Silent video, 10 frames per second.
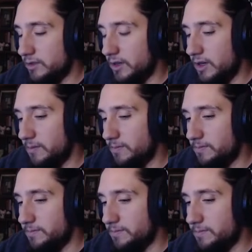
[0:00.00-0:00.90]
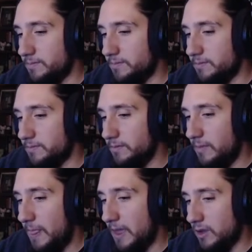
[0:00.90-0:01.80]

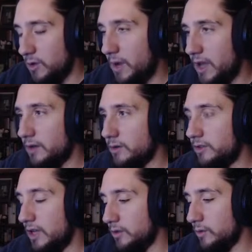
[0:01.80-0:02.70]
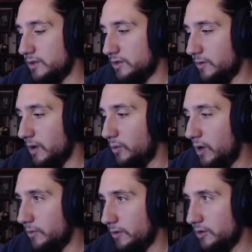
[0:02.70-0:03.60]
And you might understand the reasons very well
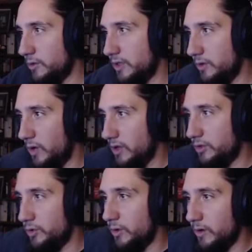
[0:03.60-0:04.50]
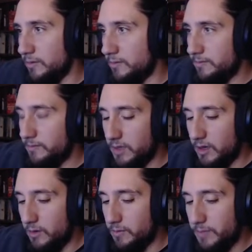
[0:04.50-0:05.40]
for choosing one tool or,
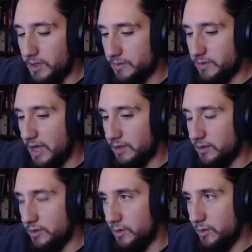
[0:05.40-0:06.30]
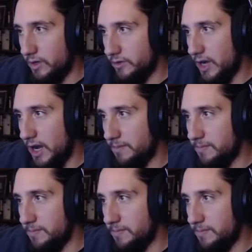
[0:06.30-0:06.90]
piece of tech to do a job